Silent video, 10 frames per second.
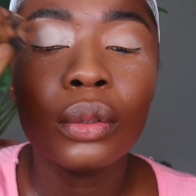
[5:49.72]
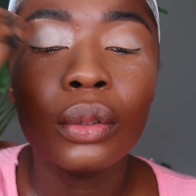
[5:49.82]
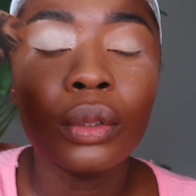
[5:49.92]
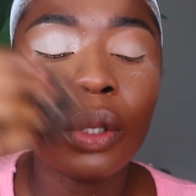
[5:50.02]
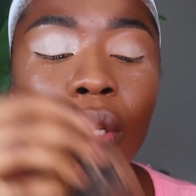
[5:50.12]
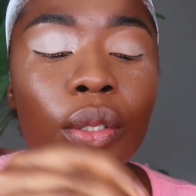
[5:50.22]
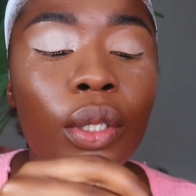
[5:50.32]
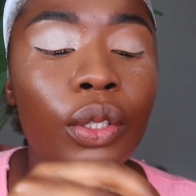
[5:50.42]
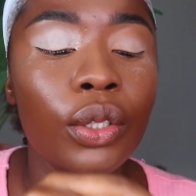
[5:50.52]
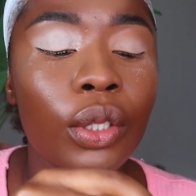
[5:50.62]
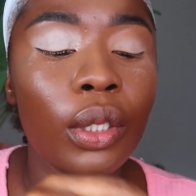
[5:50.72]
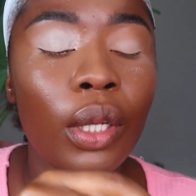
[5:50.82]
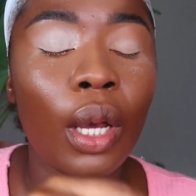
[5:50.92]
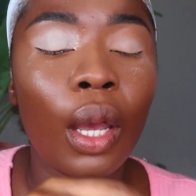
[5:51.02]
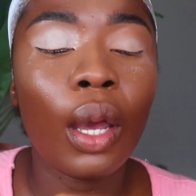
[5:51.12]
So essentially,
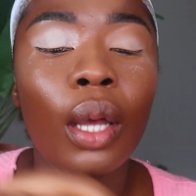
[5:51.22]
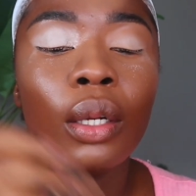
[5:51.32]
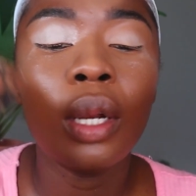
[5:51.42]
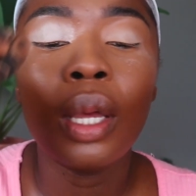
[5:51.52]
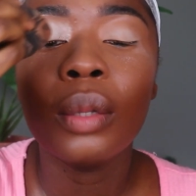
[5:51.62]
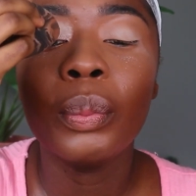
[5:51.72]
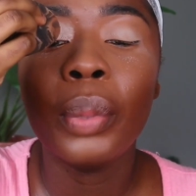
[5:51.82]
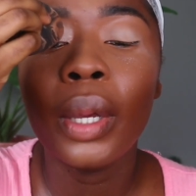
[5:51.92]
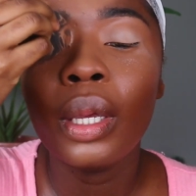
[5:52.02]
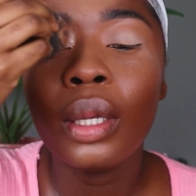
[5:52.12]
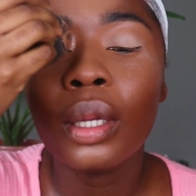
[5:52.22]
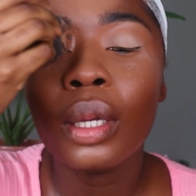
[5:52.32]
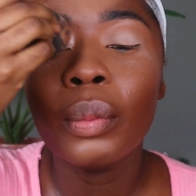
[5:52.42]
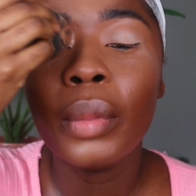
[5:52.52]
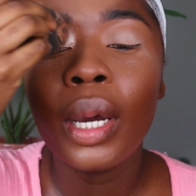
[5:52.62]
I kind of like bake my